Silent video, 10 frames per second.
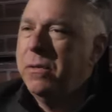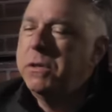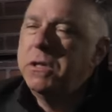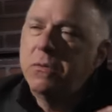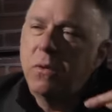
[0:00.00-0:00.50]

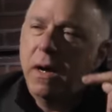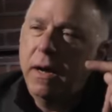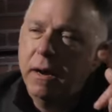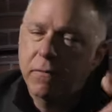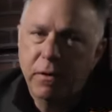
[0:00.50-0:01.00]
Which is
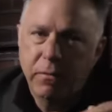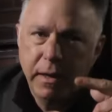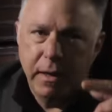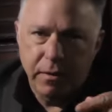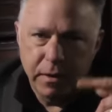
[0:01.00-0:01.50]
why every
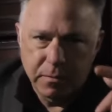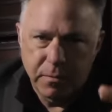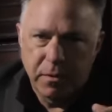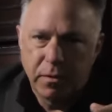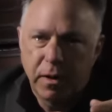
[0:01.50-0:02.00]
week on this
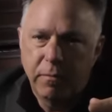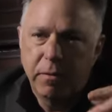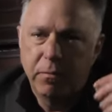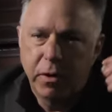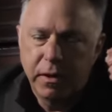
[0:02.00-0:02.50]
program,
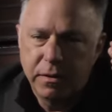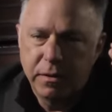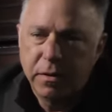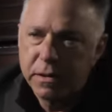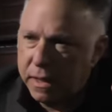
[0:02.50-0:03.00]
we bring
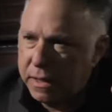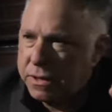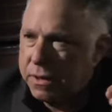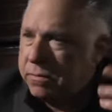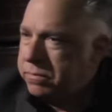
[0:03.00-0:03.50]
to your
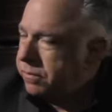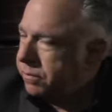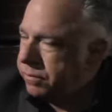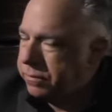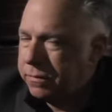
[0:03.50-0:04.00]
attention
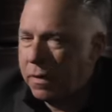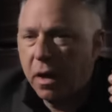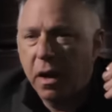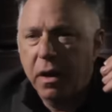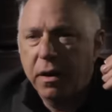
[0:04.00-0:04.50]

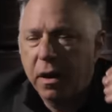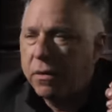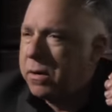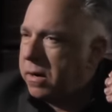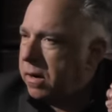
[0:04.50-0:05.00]

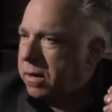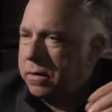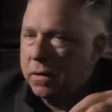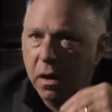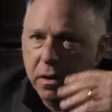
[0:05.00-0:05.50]
another
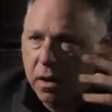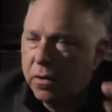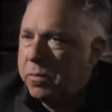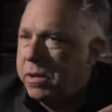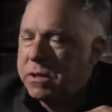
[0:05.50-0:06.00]
cardinal,
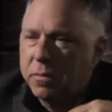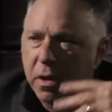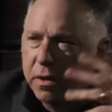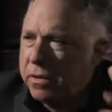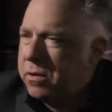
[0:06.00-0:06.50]
another bishop,
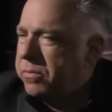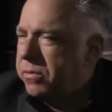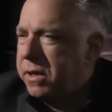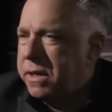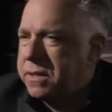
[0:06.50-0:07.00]
another
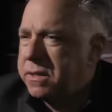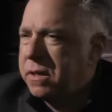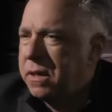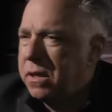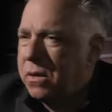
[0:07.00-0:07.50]

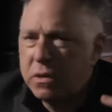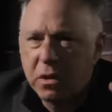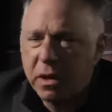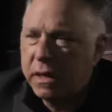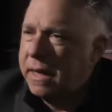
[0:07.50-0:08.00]
priest who's
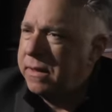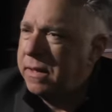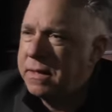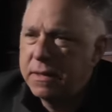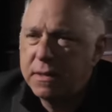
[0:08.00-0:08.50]
looking at
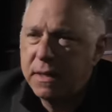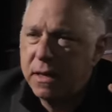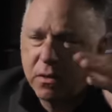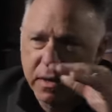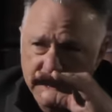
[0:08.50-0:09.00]
this and
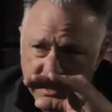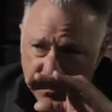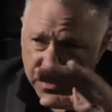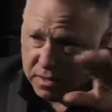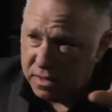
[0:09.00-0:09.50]
saying, okay,
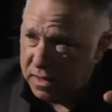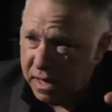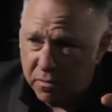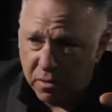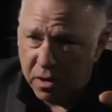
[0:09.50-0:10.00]
something's
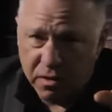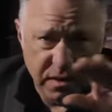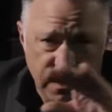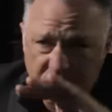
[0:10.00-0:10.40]
dead wrong. This